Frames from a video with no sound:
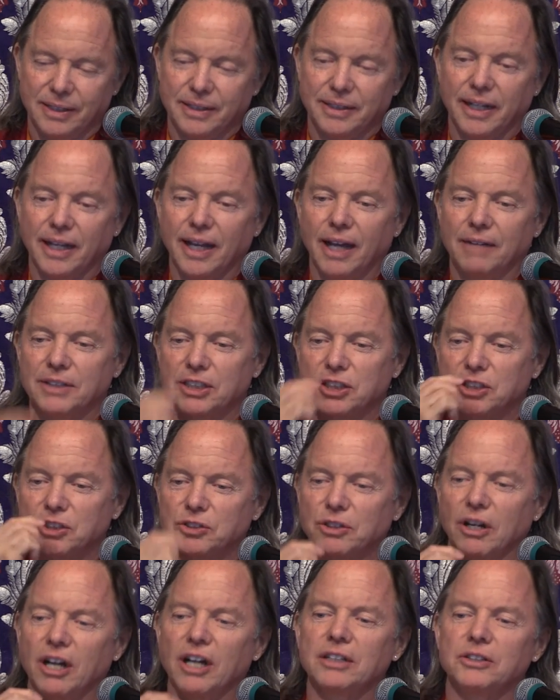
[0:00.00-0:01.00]
They have a
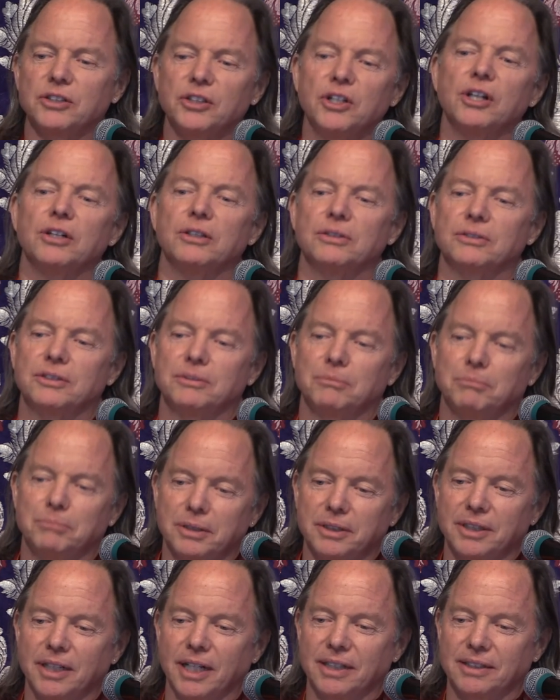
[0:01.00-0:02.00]
strong nose.
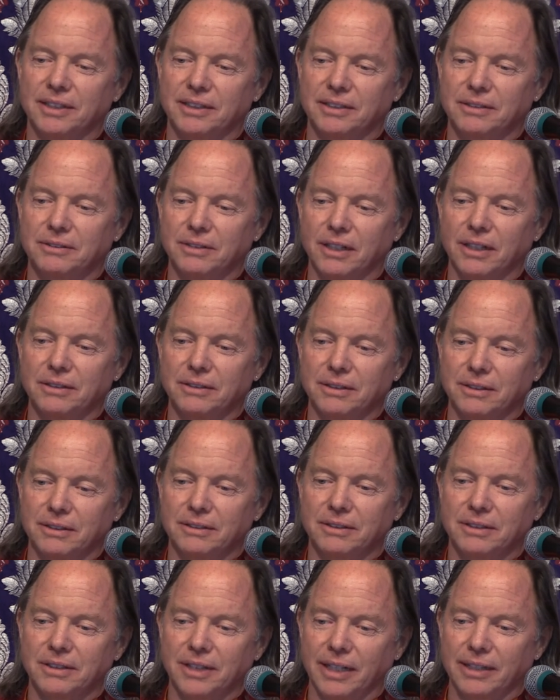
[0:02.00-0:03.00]
Buddha has a strong
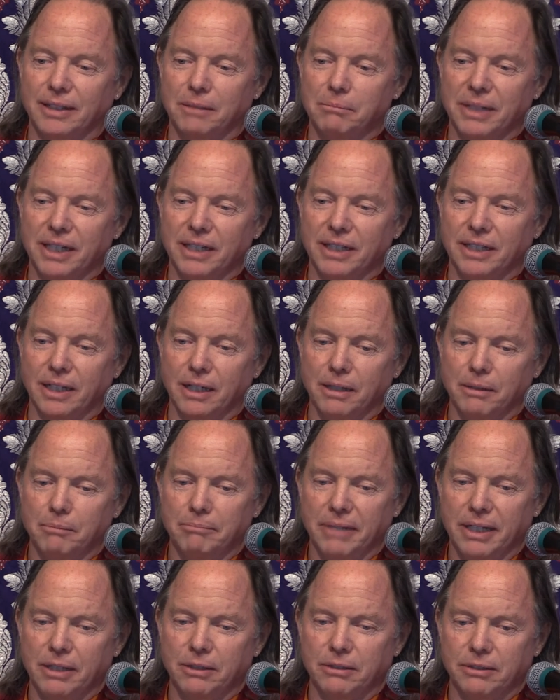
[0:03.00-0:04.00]
nose, like America,
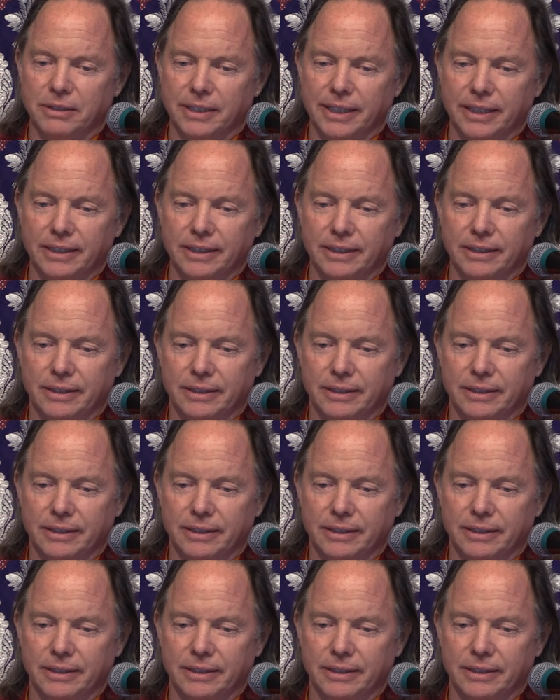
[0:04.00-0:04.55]
Megoren.